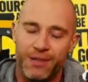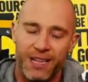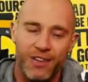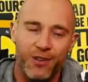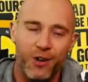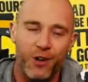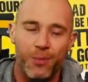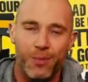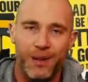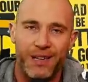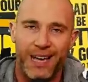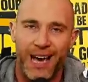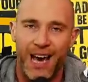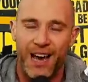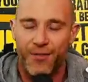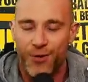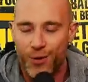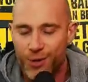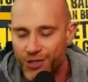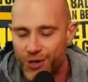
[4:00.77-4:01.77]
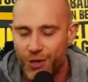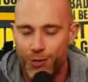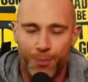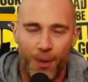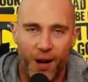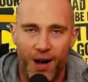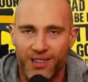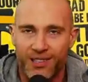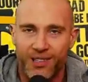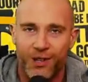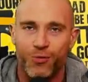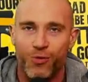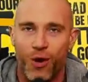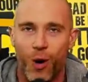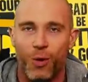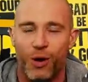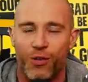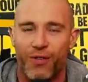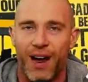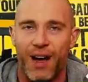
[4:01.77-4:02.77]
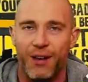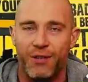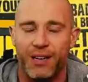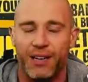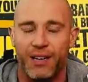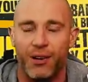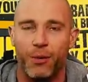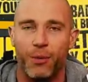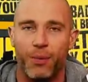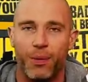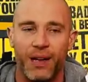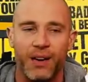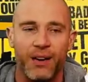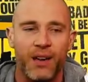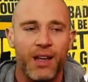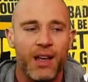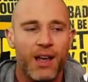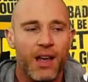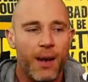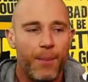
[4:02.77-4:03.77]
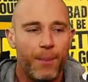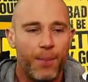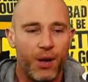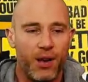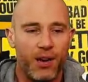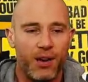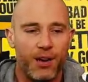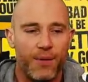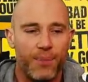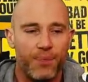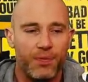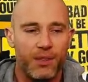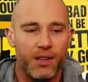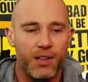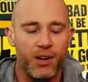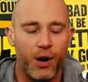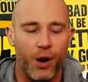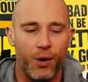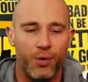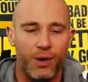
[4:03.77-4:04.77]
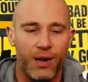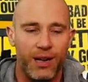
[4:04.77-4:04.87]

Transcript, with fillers: Now you've got to be careful because those bars can roll around a little bit, but you know,